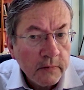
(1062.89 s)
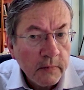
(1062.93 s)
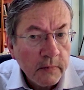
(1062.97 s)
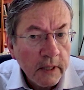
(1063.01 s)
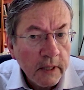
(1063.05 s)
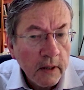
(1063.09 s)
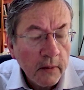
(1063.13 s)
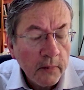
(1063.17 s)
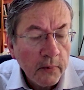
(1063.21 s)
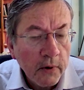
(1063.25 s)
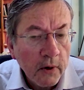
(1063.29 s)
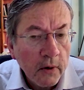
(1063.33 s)
It's
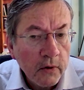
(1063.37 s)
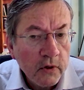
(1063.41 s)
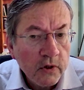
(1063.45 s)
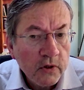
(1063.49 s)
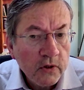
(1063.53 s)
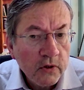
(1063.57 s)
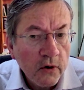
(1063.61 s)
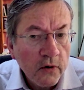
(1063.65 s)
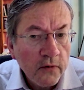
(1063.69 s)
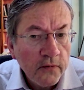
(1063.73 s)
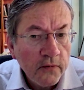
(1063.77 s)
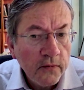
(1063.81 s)
being
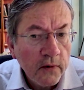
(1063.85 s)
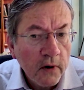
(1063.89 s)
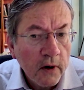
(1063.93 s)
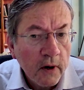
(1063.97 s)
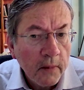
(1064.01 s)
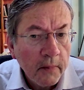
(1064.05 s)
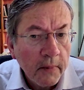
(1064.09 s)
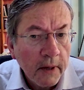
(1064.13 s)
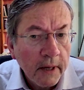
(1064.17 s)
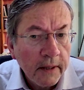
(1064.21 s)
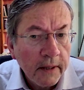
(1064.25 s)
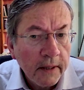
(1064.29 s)
approached so
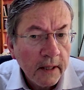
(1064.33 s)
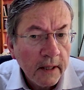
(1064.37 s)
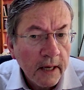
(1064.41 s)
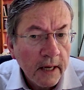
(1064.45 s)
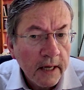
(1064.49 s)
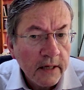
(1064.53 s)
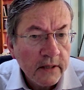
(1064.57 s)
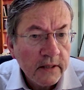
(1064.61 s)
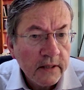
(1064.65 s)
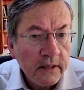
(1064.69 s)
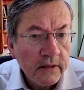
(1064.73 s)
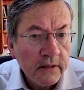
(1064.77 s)
far by the
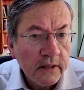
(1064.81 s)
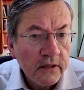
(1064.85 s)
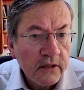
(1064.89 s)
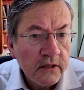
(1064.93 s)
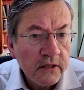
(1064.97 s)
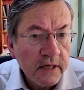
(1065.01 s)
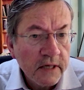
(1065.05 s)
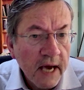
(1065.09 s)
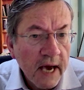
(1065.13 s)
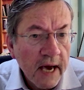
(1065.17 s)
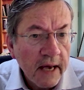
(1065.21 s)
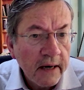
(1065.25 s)
alliance as
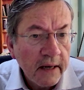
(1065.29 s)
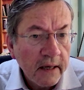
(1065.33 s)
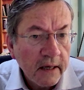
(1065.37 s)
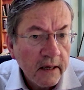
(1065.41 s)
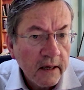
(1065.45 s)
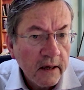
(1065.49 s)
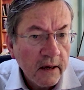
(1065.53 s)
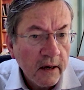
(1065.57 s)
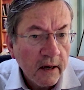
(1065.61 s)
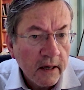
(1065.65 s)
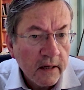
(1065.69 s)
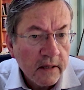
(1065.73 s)
a
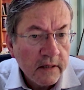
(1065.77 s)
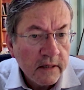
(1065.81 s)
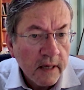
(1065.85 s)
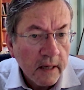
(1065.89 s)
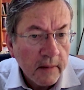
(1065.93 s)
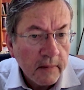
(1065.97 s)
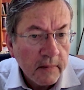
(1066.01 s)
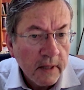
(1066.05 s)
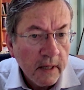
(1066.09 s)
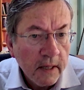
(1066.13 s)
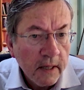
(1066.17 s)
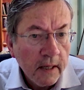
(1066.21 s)
static
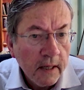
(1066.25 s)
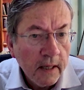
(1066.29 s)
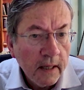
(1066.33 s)
concept.